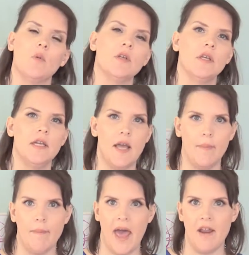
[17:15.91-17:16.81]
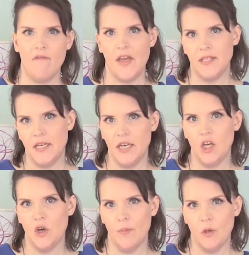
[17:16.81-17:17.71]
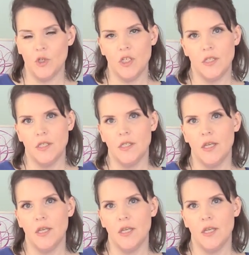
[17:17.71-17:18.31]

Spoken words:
will end up manifesting in your emotions,